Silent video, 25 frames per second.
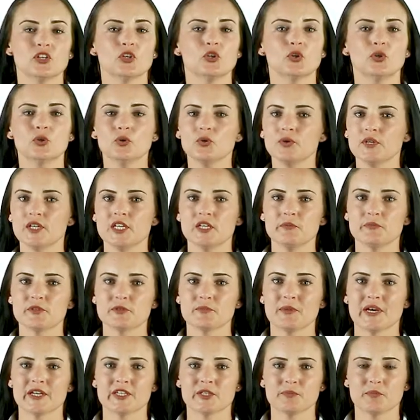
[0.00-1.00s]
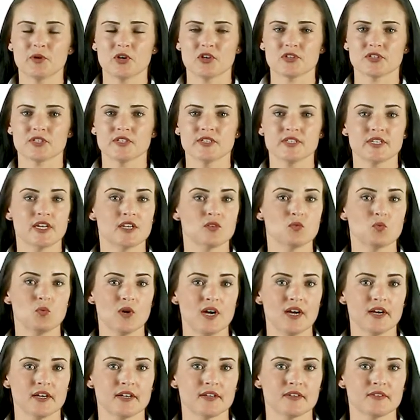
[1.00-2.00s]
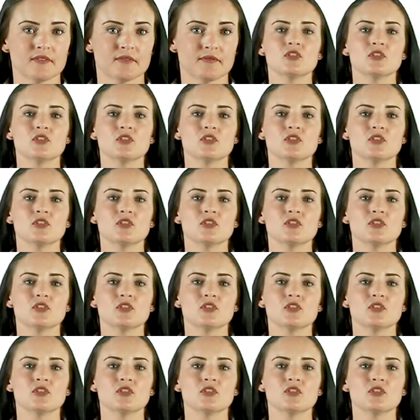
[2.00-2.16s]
Who keeps my deposit and why?